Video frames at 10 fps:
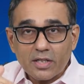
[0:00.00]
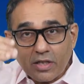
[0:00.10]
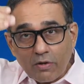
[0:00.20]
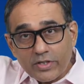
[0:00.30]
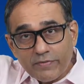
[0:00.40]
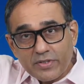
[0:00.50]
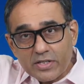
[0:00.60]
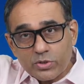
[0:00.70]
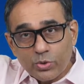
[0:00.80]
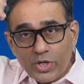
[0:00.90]
Now, if
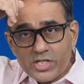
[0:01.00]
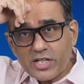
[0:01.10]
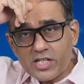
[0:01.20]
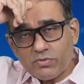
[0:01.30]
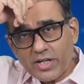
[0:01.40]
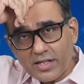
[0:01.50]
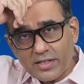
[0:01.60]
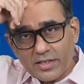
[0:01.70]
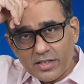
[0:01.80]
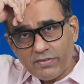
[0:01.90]
the US does
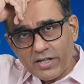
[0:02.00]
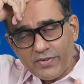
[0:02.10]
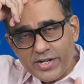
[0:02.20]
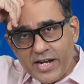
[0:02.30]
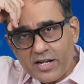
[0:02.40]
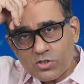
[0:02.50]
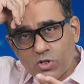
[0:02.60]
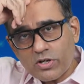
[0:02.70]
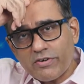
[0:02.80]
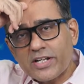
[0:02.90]
well, even if India does
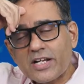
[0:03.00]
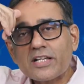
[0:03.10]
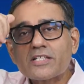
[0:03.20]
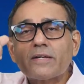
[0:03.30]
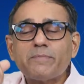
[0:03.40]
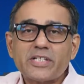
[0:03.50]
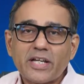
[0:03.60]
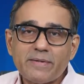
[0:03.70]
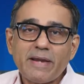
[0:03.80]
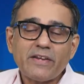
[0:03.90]
not do well, that does
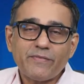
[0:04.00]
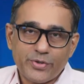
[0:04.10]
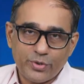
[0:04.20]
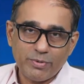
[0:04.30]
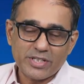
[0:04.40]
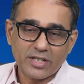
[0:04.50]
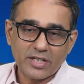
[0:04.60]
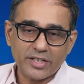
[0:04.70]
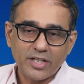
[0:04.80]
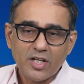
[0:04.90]
basically benefit you
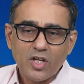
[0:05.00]
basically.